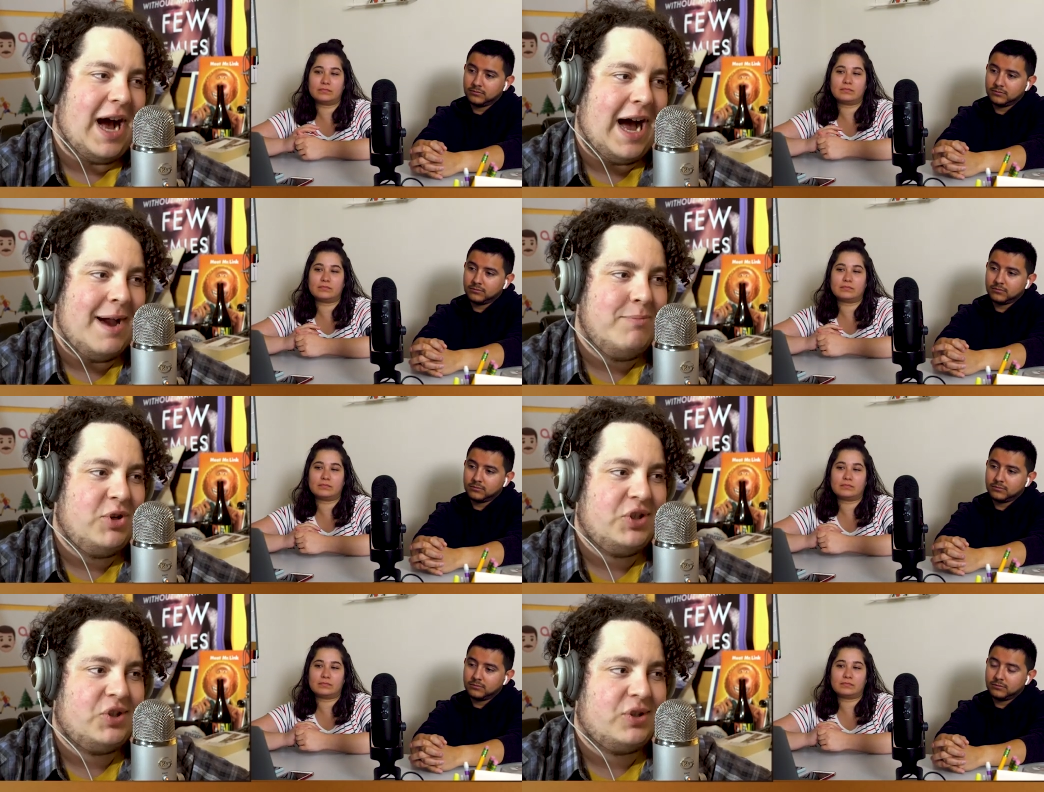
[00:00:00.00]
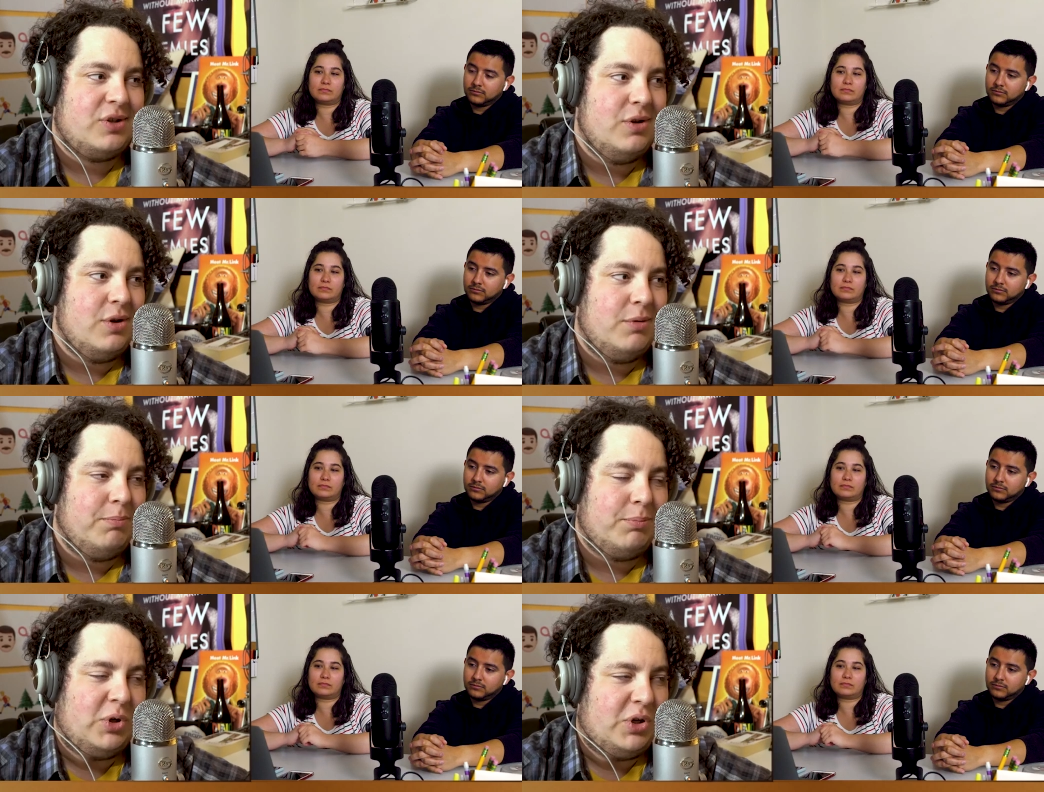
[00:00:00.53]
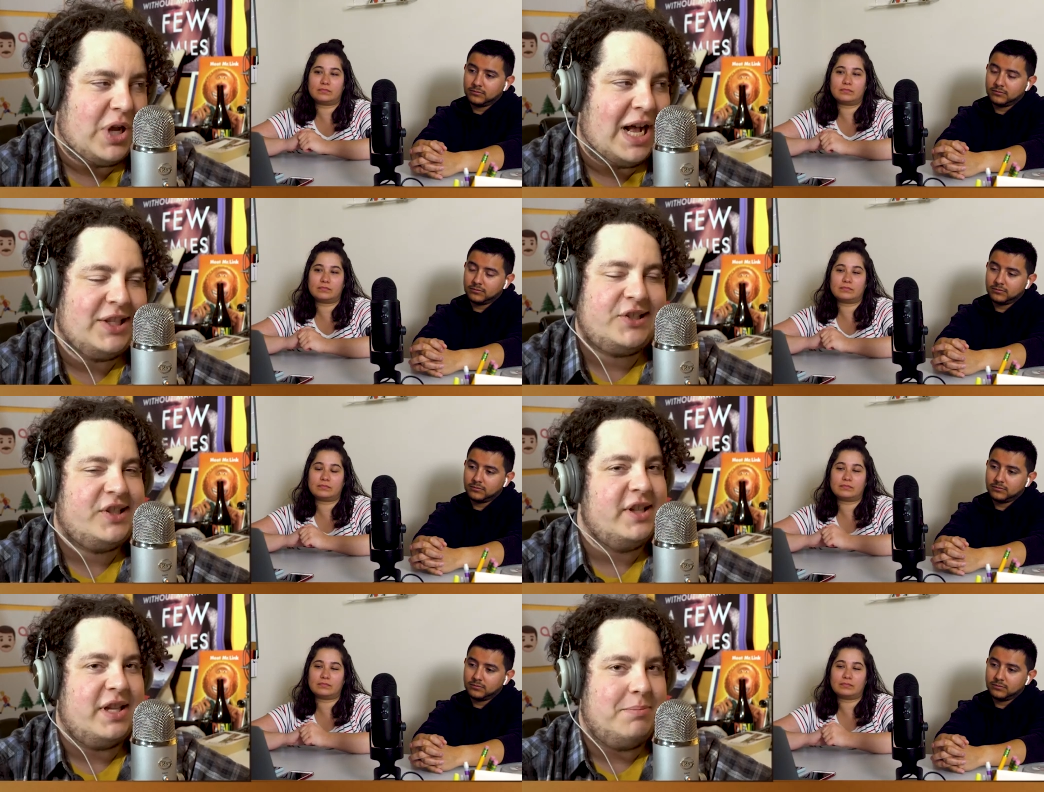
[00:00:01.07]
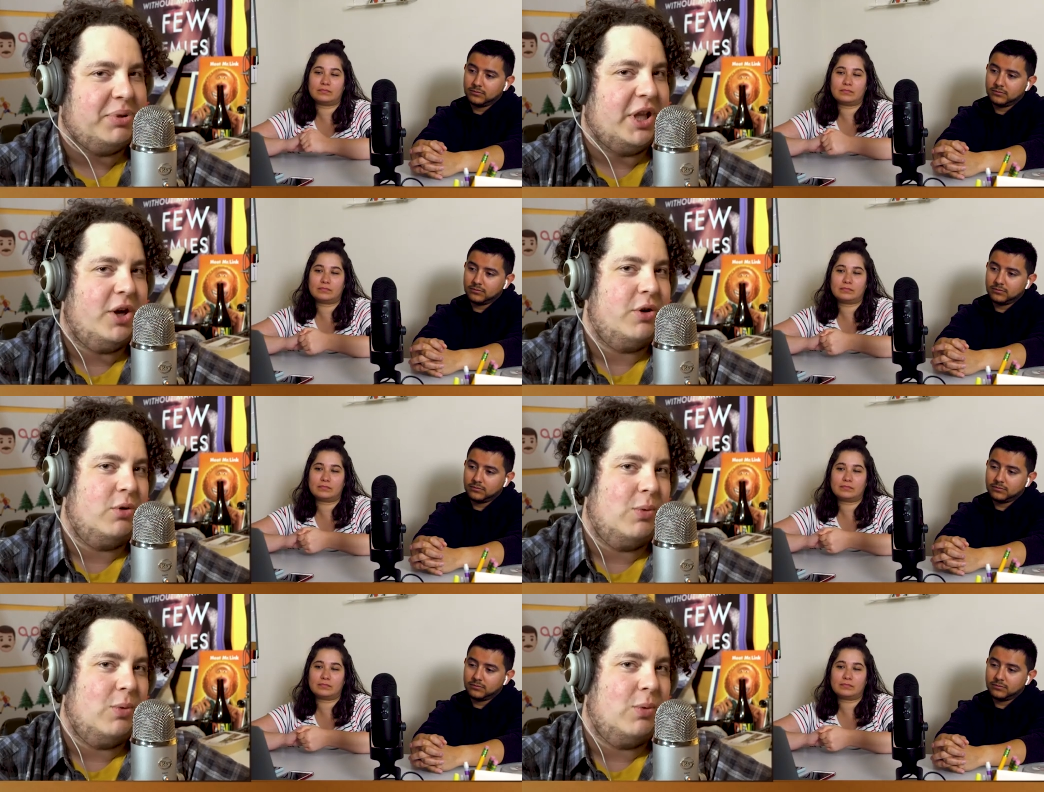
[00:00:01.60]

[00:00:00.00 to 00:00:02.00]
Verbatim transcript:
Speaker 1: I'm just constantly blown